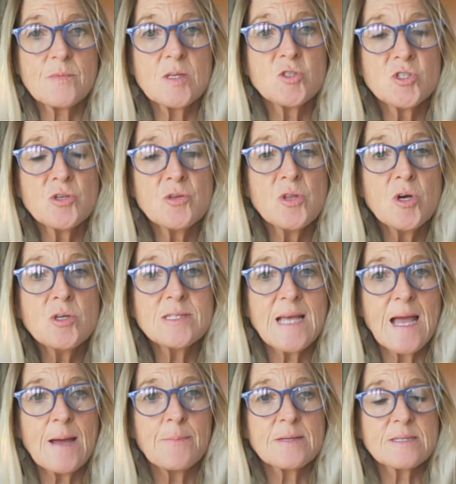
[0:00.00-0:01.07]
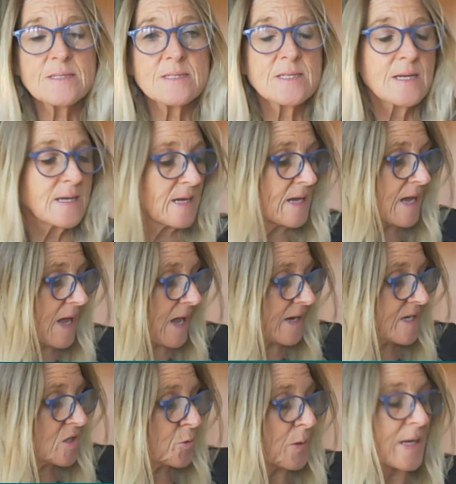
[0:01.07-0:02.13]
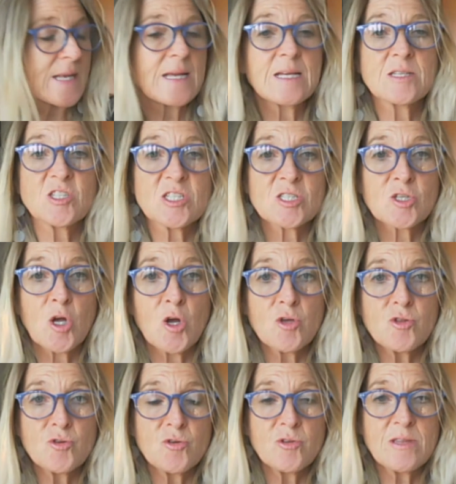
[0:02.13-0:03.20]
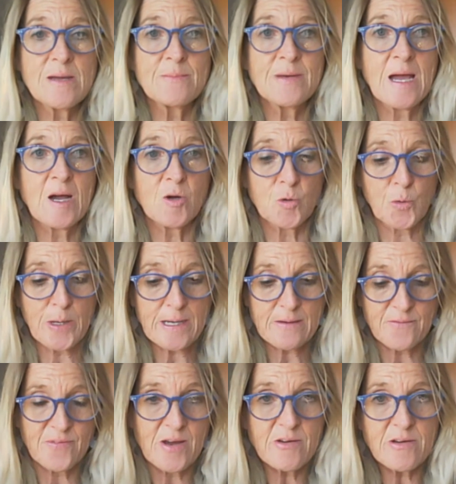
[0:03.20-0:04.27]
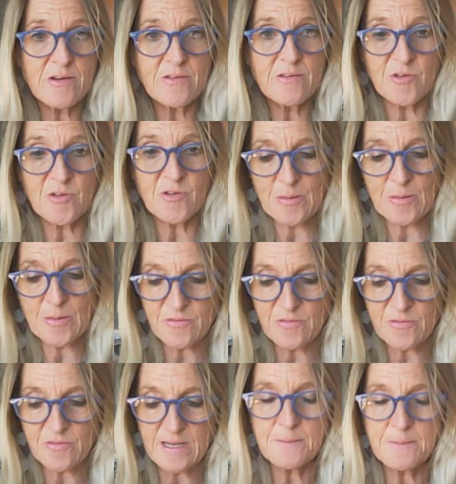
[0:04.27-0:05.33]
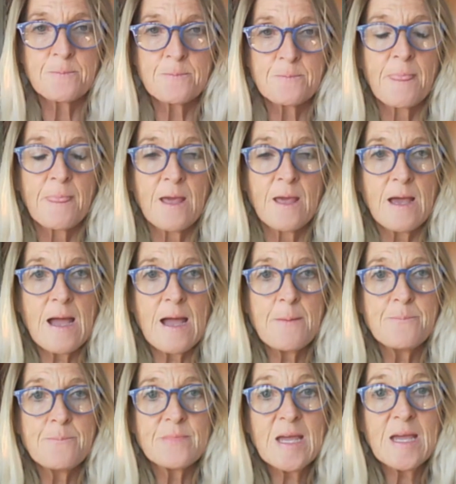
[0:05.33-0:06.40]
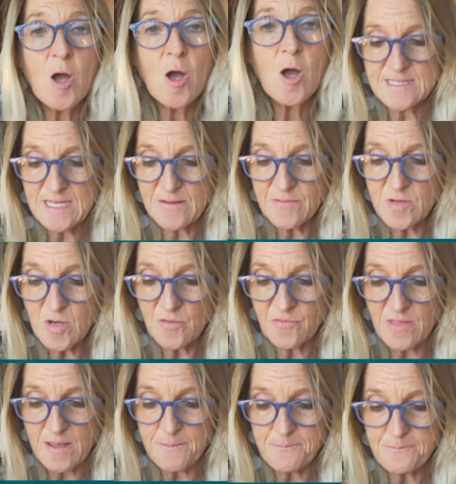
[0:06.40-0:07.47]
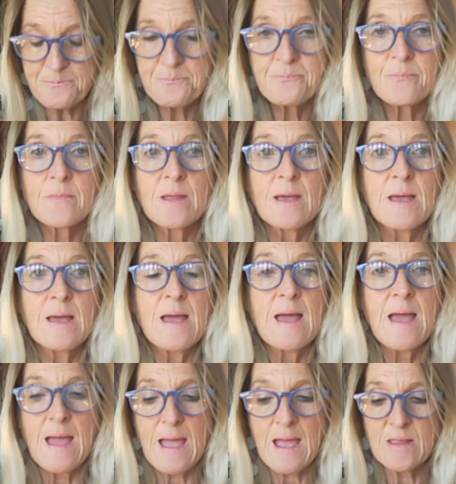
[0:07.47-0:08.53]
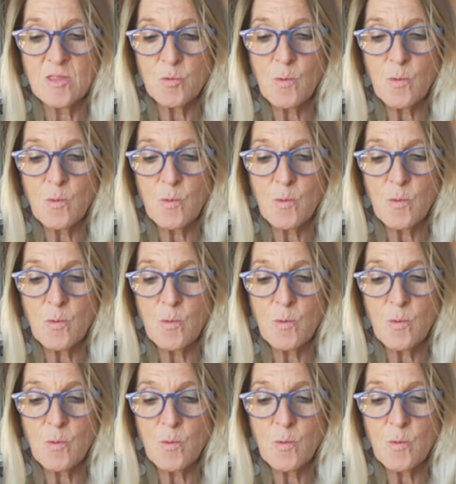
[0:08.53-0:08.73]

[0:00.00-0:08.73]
So those habits, I can quickly just go through them now, very, very briefly. There are 7 of them. And the